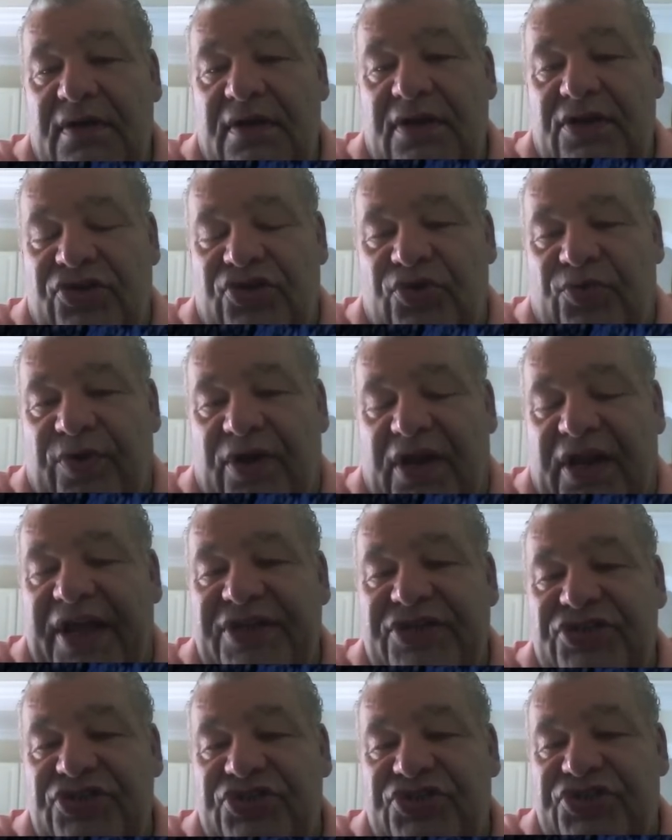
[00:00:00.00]
is your
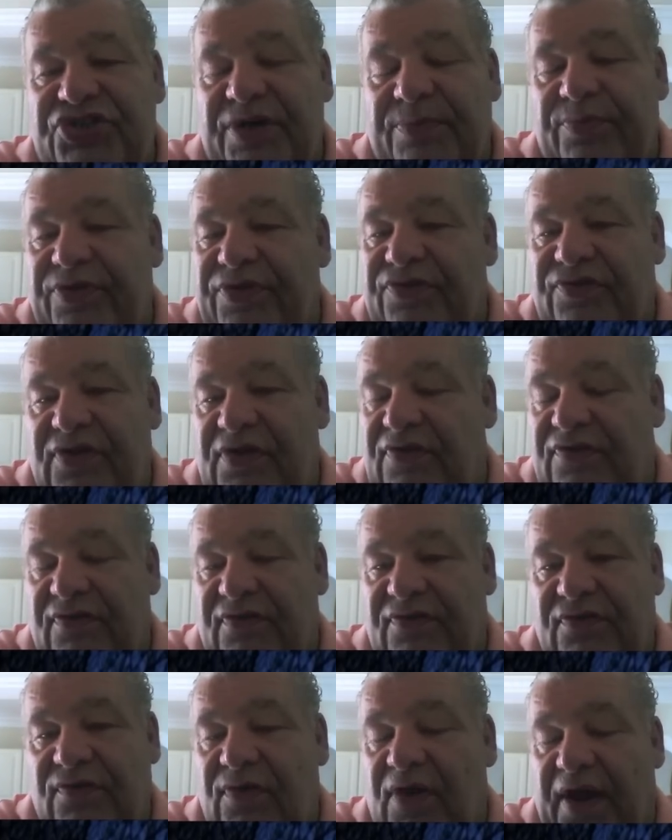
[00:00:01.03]
relationship with
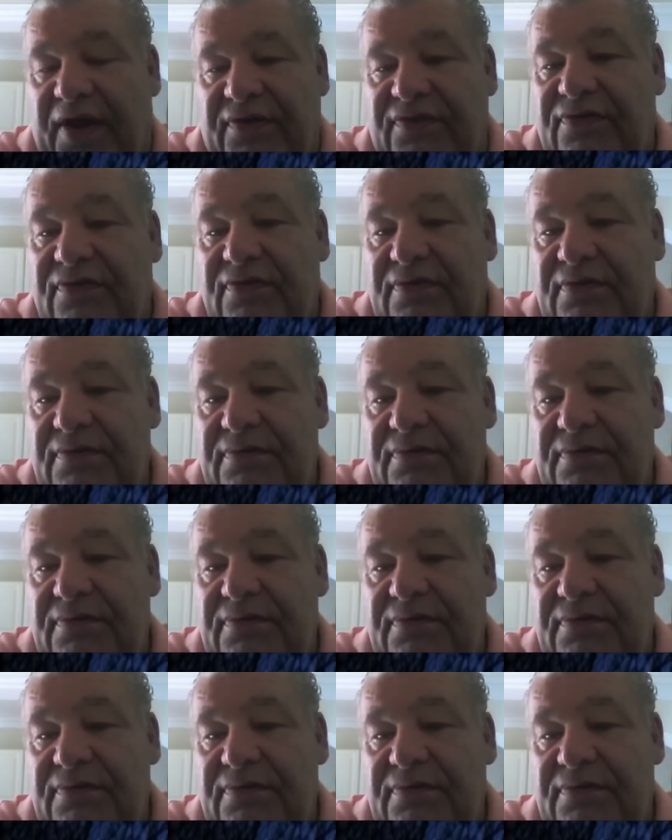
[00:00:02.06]
Jesus Christ.